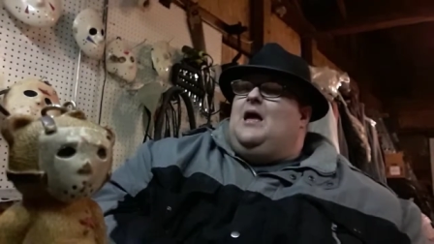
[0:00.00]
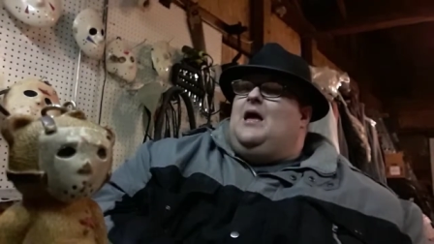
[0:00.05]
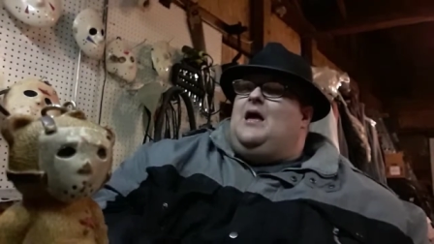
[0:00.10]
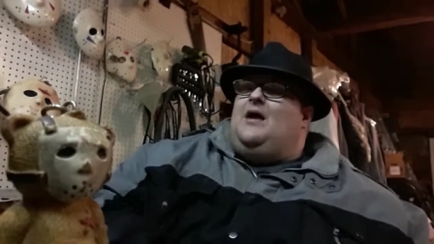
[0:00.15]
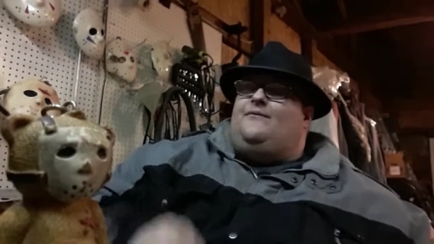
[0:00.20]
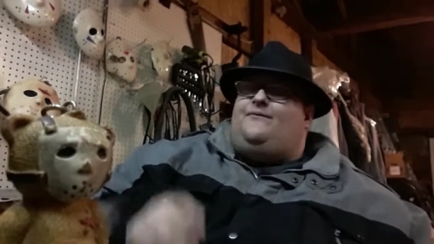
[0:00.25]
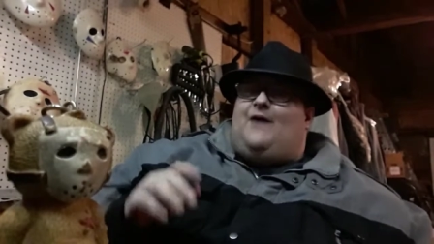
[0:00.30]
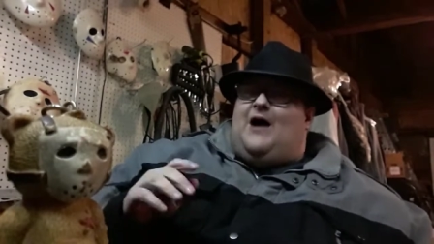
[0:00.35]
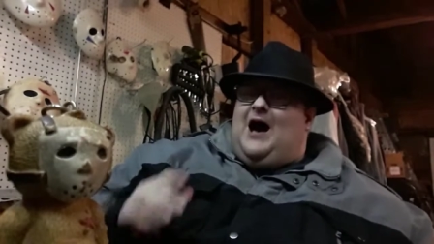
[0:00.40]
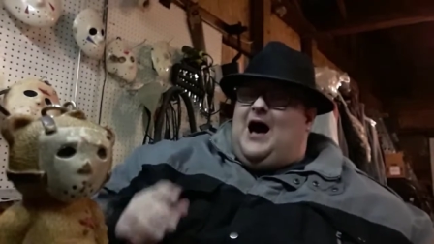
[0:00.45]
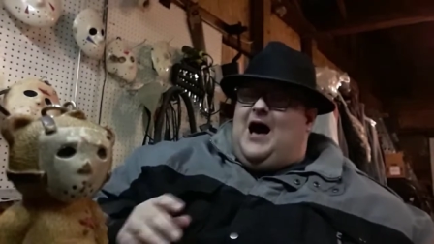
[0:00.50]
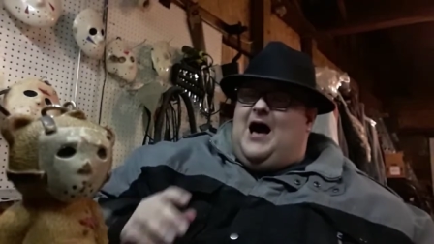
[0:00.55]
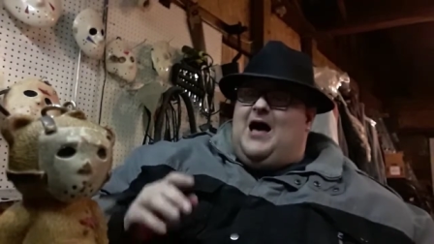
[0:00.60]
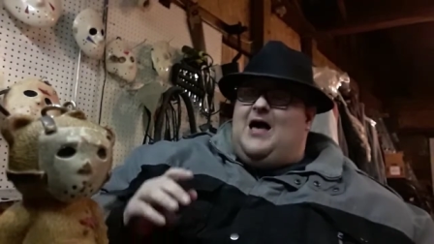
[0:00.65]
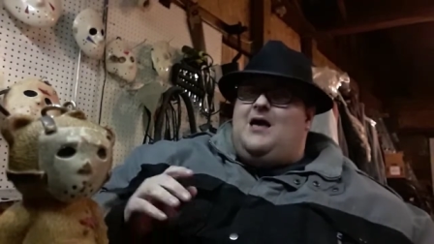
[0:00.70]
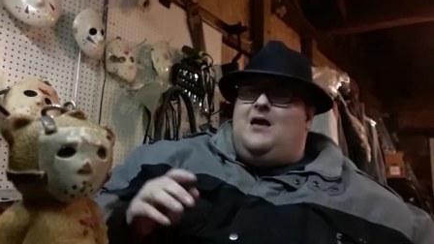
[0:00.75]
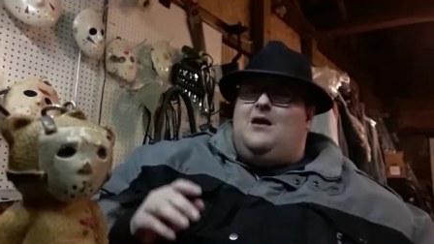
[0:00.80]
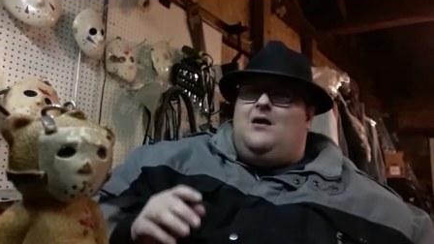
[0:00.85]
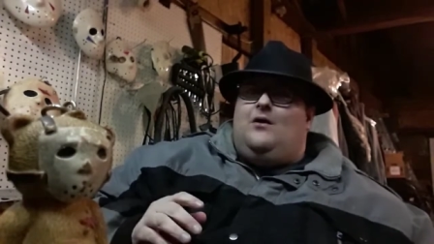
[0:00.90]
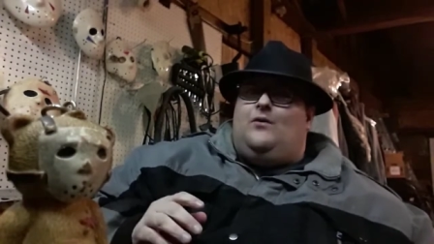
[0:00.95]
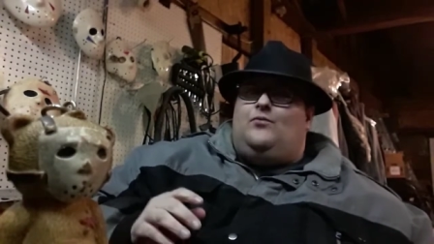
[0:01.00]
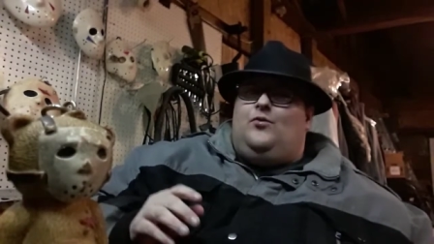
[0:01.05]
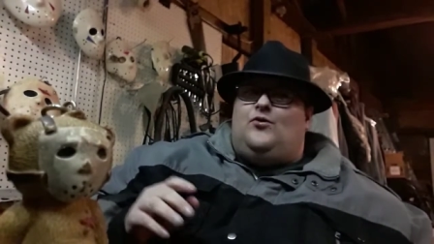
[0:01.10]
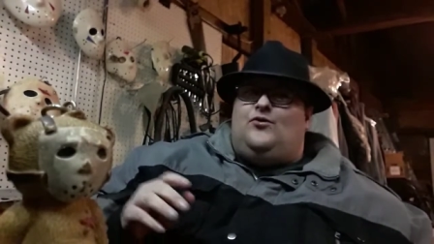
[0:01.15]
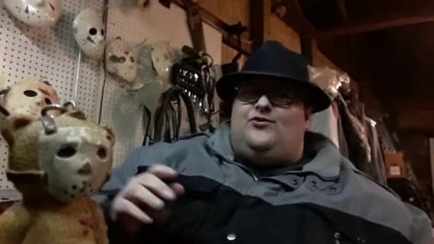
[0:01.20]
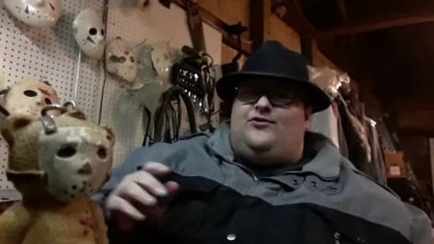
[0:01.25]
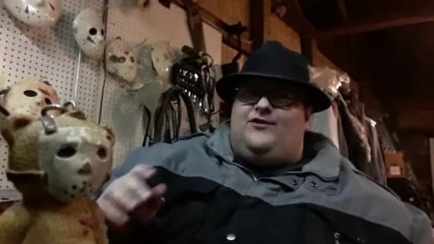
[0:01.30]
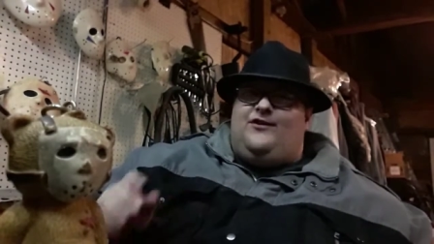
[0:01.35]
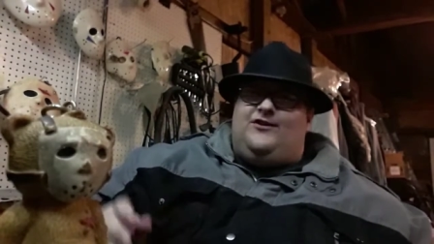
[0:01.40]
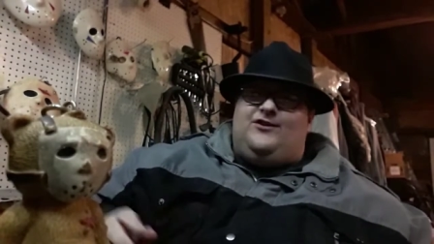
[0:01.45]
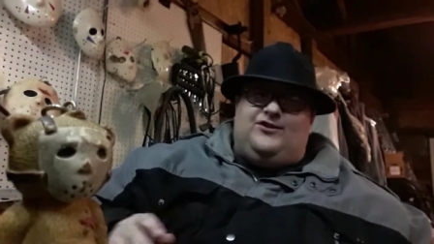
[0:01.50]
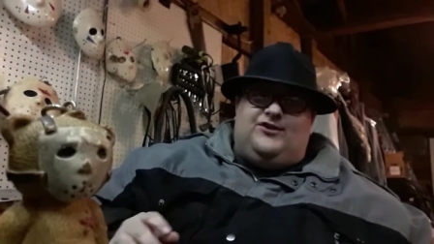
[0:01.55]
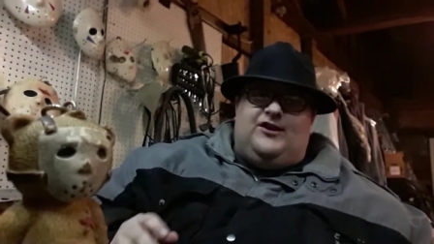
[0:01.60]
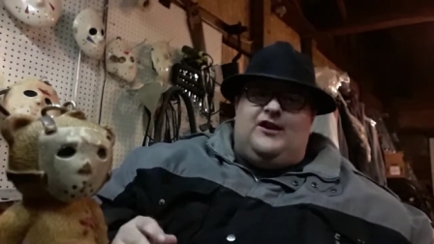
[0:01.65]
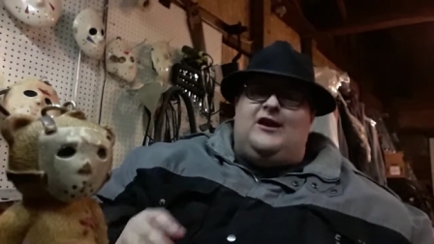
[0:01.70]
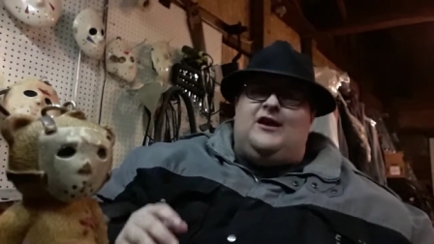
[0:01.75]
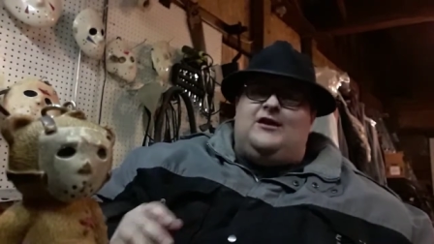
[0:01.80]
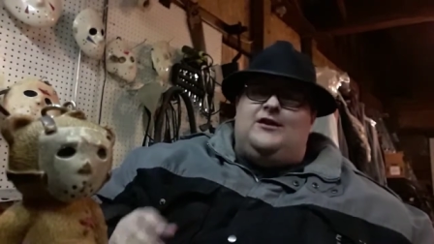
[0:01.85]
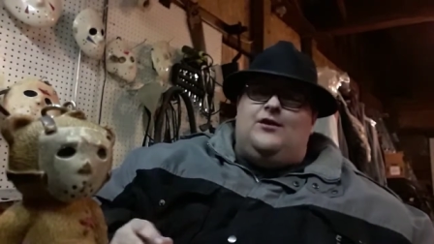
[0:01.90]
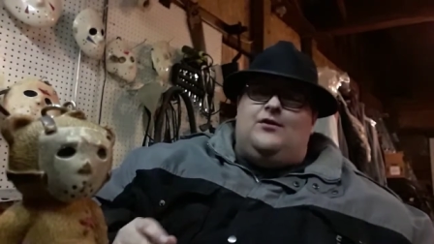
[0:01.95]
if I were
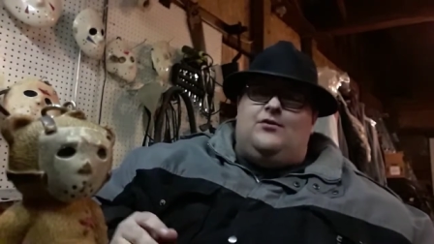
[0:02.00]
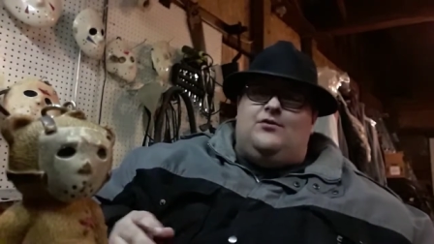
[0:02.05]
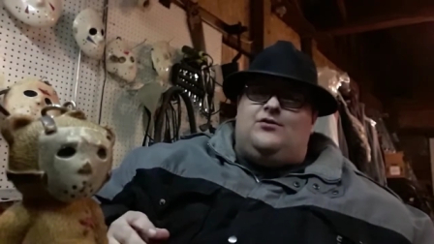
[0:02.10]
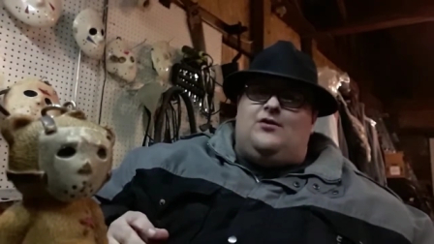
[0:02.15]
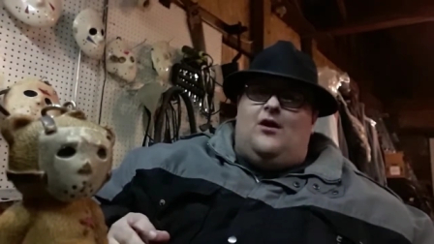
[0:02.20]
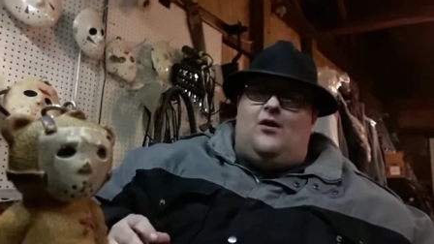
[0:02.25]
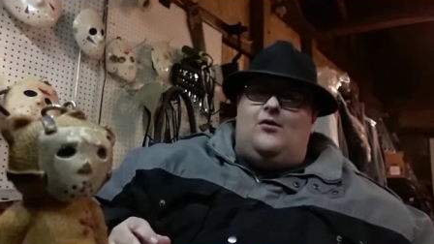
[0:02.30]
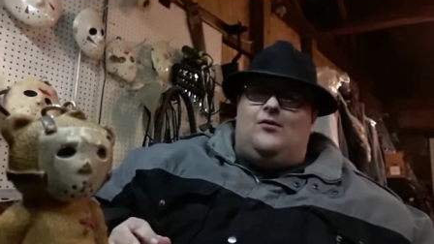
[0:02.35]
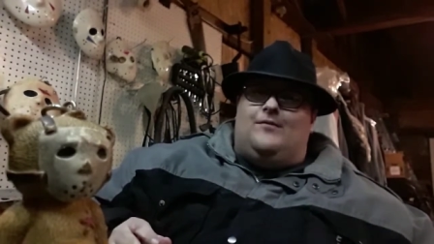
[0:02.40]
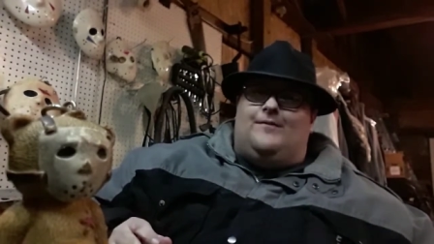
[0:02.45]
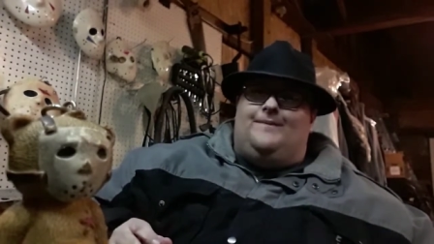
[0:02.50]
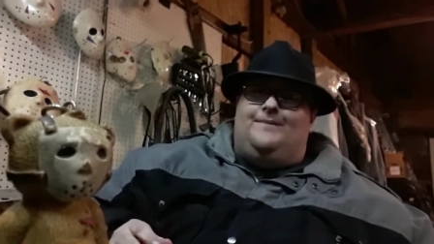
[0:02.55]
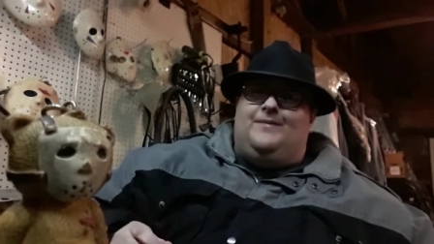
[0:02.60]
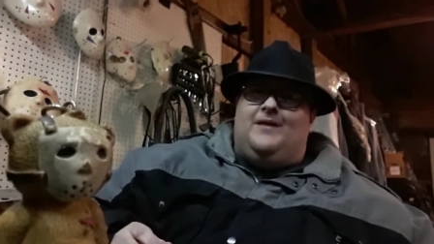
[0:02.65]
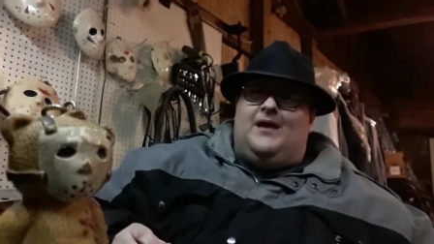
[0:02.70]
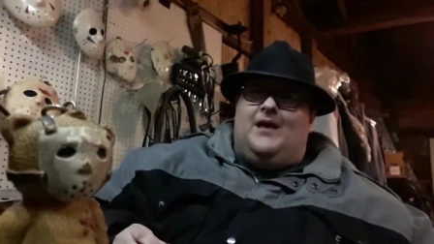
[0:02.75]
16 years old,